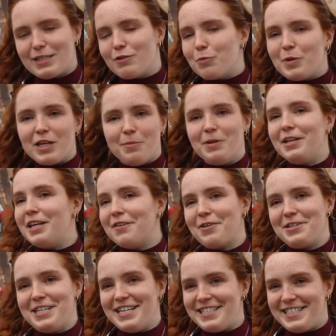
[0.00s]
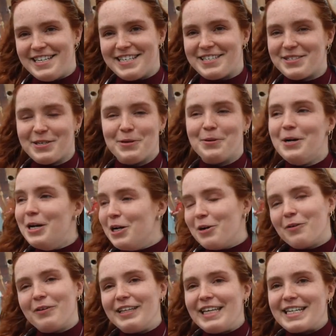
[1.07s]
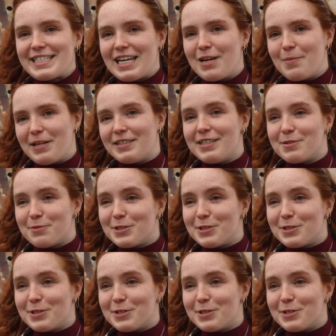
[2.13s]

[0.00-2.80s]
the repeatability of our testing. So really excited about this